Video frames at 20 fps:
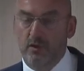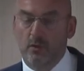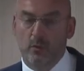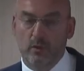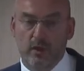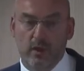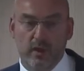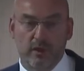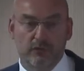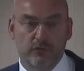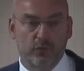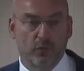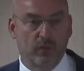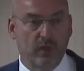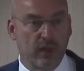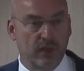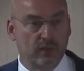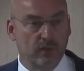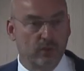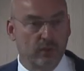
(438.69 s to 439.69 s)
we live
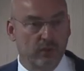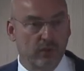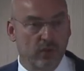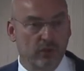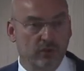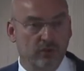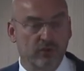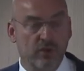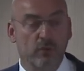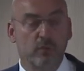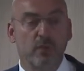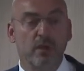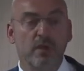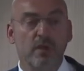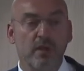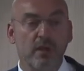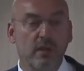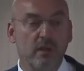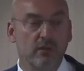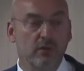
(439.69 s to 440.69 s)
together with others. And we
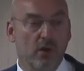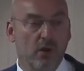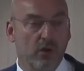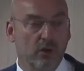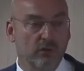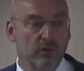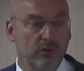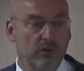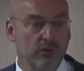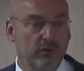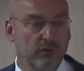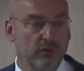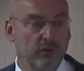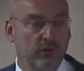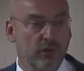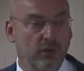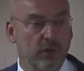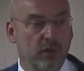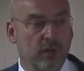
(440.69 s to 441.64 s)
need others